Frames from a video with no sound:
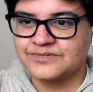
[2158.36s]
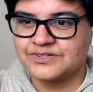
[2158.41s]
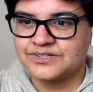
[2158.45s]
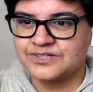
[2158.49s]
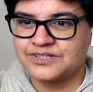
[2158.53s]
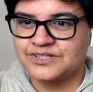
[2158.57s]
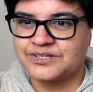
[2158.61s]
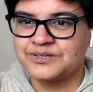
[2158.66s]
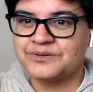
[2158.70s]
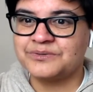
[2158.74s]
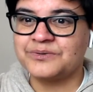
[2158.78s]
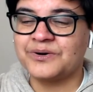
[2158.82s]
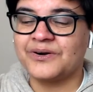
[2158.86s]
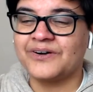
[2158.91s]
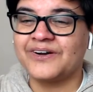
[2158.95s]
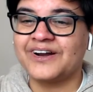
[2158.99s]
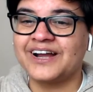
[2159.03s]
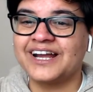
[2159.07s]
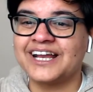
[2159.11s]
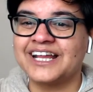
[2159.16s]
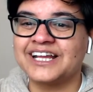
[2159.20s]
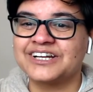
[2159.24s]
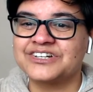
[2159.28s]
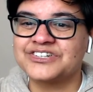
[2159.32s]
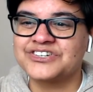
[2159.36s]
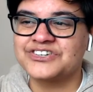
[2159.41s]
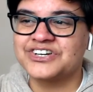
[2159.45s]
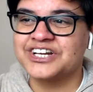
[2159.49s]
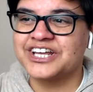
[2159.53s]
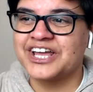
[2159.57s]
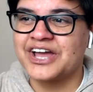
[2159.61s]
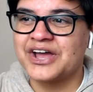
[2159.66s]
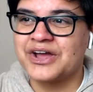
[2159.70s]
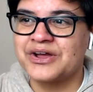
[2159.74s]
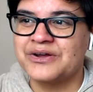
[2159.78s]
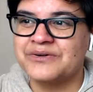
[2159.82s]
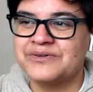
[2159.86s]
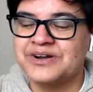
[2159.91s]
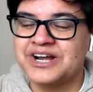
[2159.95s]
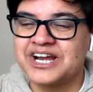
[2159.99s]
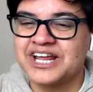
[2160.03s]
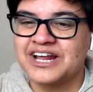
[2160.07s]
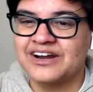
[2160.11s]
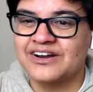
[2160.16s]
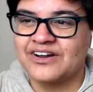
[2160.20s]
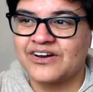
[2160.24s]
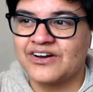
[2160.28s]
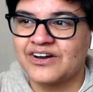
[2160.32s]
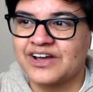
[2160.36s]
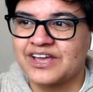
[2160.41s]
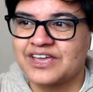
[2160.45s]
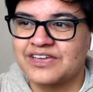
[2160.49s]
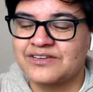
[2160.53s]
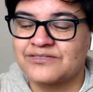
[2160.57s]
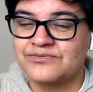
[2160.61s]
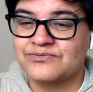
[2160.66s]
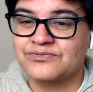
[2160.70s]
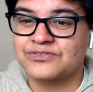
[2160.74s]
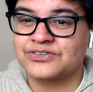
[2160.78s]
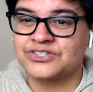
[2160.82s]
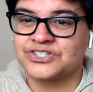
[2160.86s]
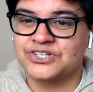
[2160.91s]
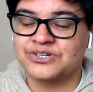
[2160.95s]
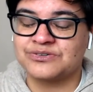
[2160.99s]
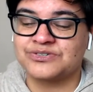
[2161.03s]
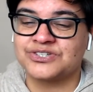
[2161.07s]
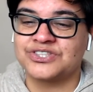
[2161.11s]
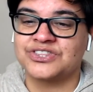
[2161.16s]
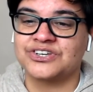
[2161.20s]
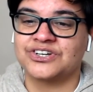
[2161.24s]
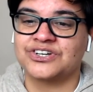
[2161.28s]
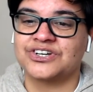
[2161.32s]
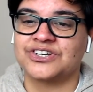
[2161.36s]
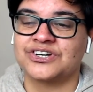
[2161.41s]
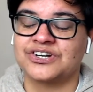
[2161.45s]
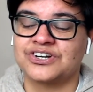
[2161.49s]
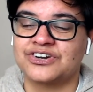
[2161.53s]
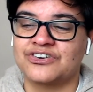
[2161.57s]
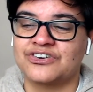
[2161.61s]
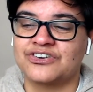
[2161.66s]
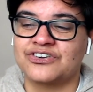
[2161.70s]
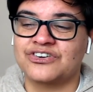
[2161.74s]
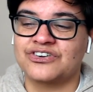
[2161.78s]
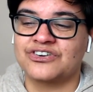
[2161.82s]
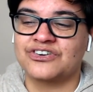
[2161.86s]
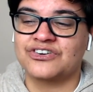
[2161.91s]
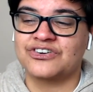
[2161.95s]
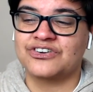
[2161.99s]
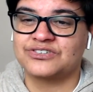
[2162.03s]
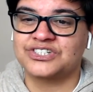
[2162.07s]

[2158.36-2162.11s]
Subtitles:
You are literally only alive due to the good grace of